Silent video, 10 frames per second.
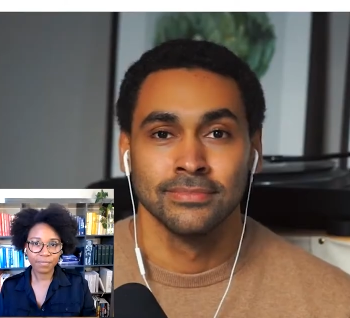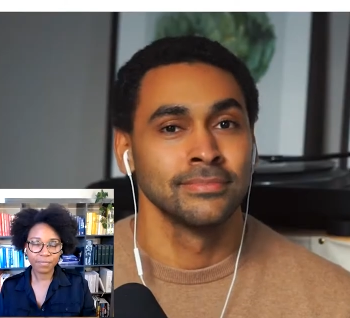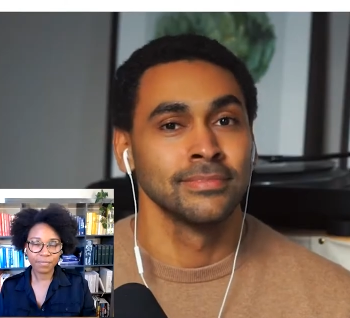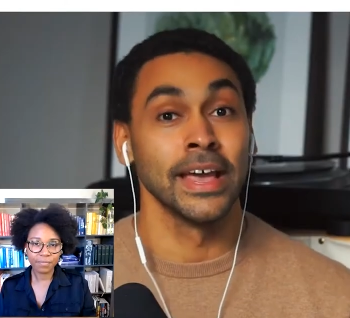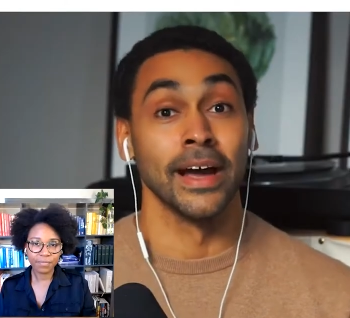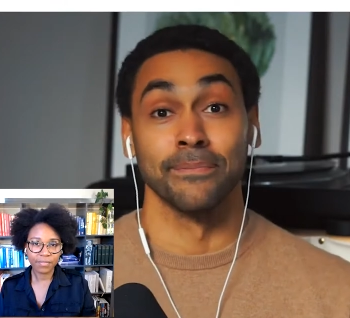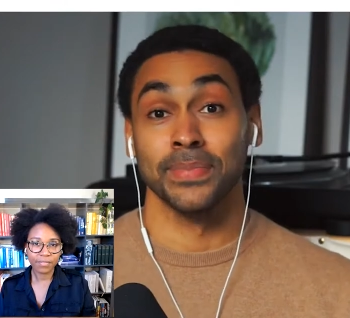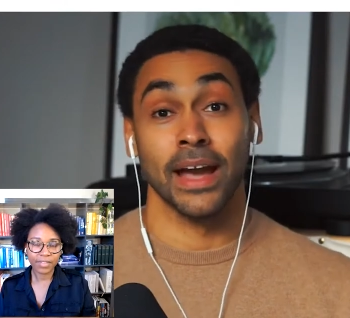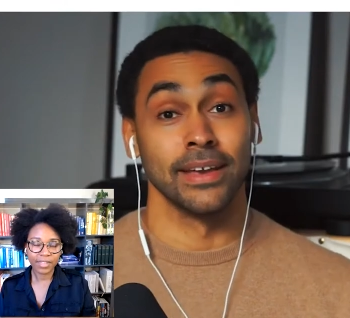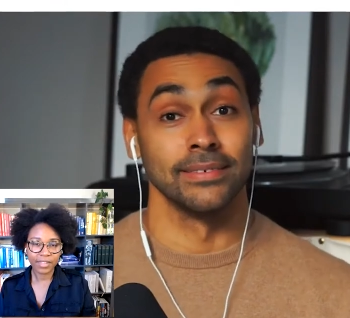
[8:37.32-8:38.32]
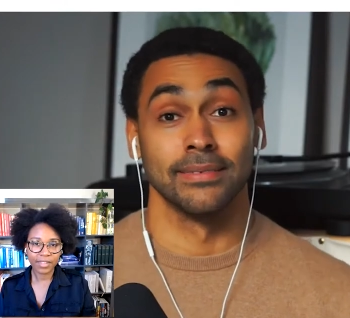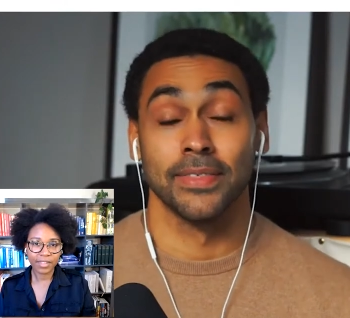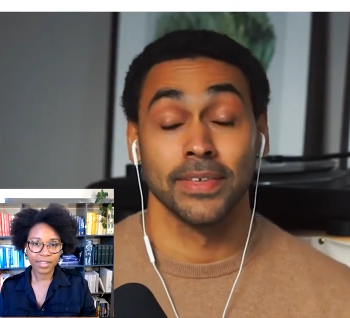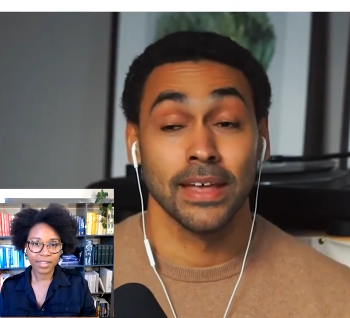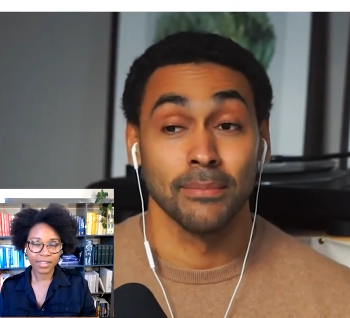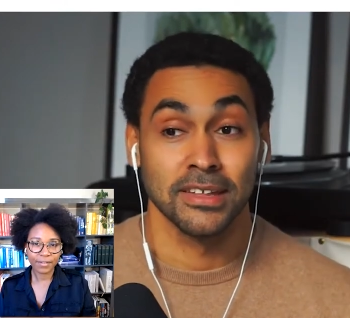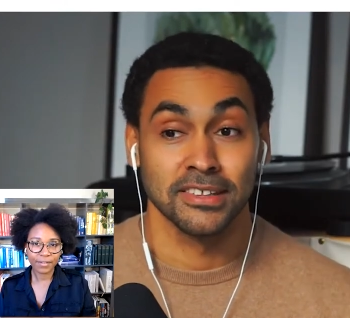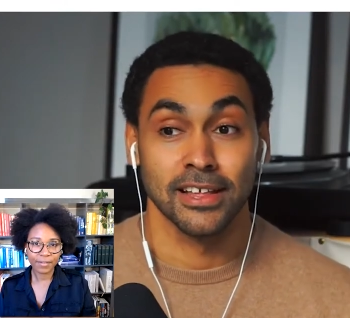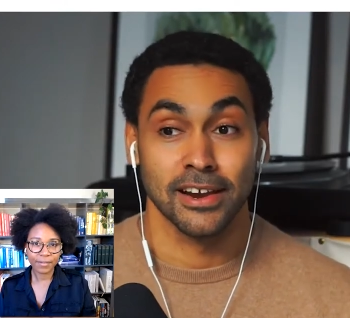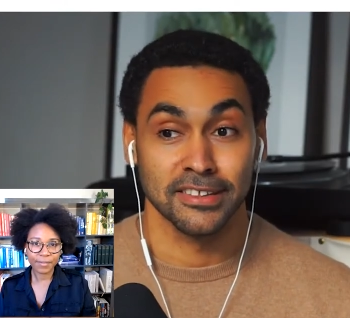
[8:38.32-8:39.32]
Speaker 1: yeah, I, I think that makes
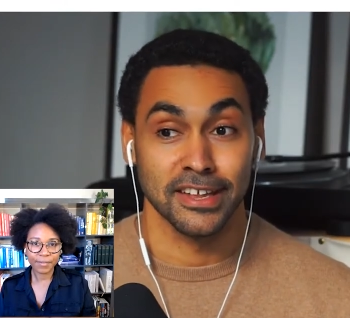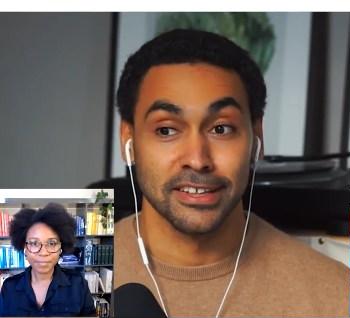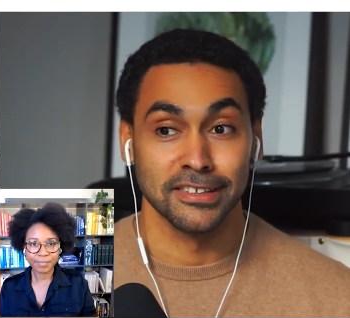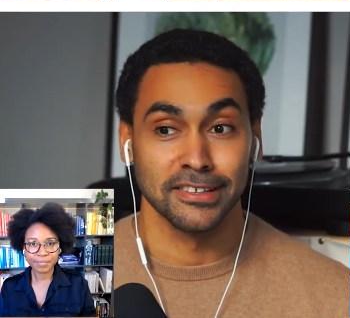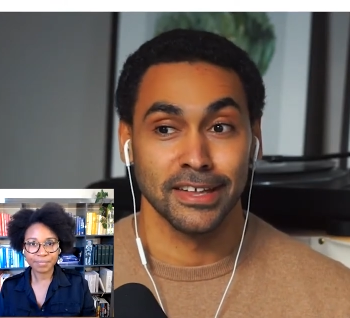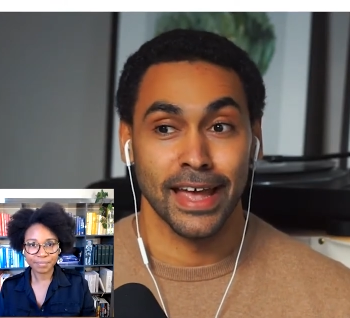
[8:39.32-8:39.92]
a lot of sense.